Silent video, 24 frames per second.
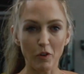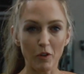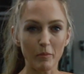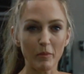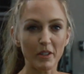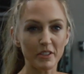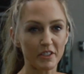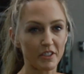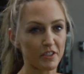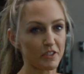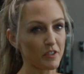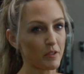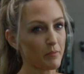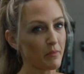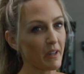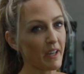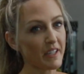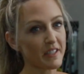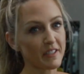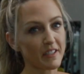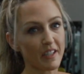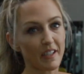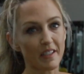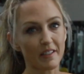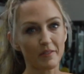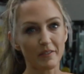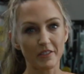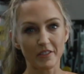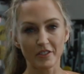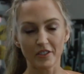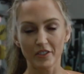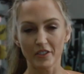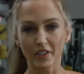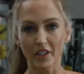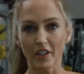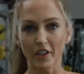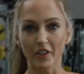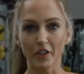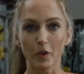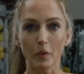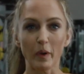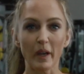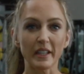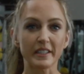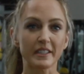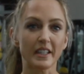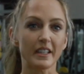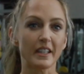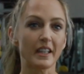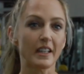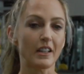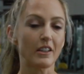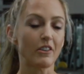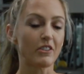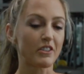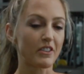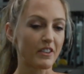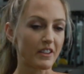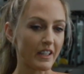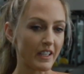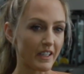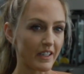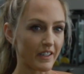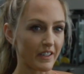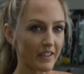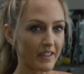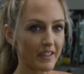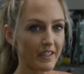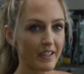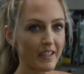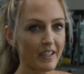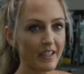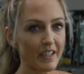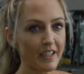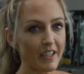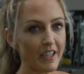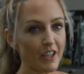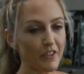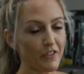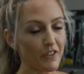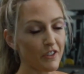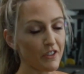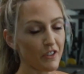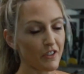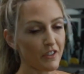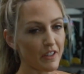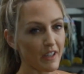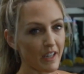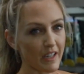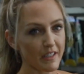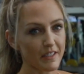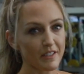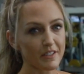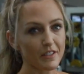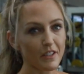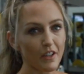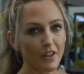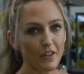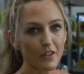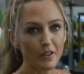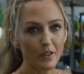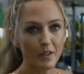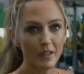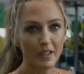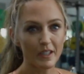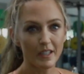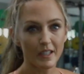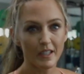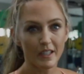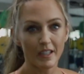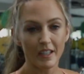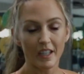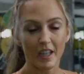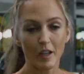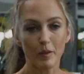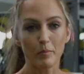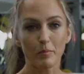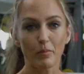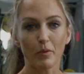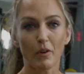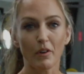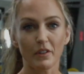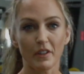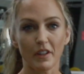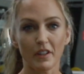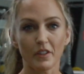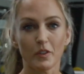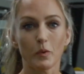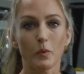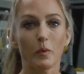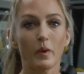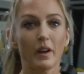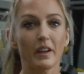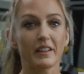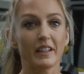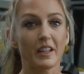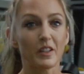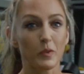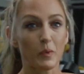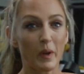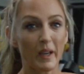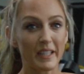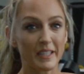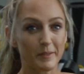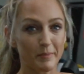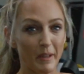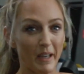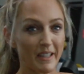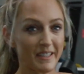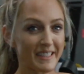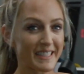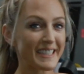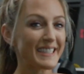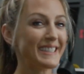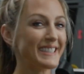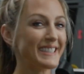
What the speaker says: core muscles too much, and your waist can get a lot thicker if you do that. So important to wear that waist belt.